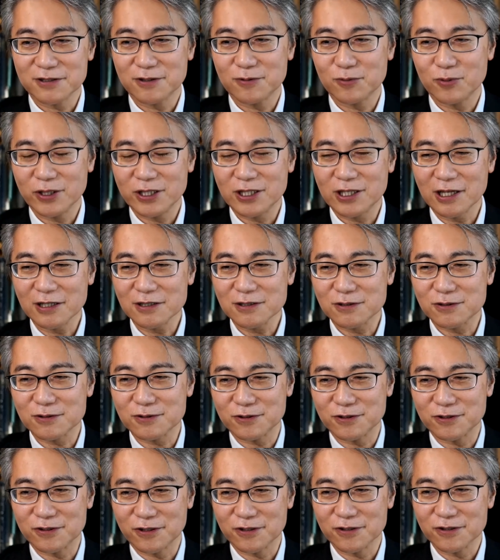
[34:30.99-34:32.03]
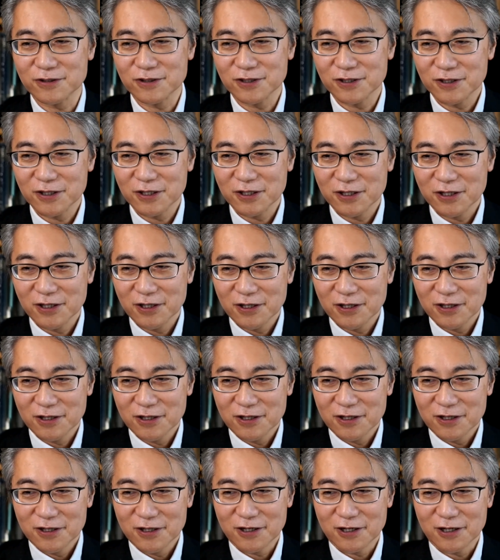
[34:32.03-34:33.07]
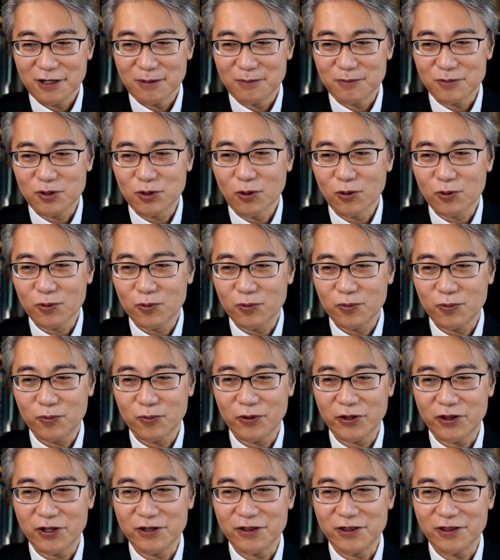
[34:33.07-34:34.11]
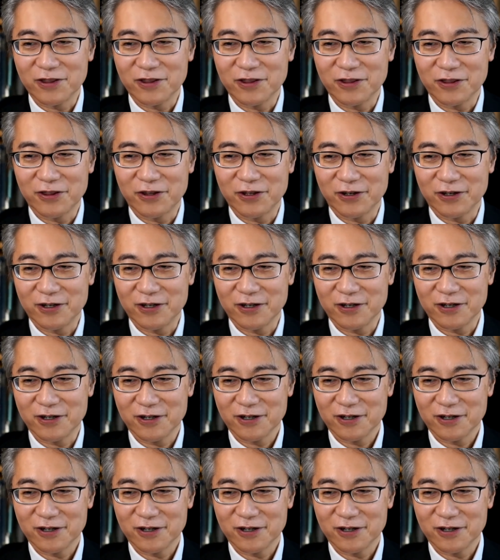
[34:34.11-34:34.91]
We tend to talk within the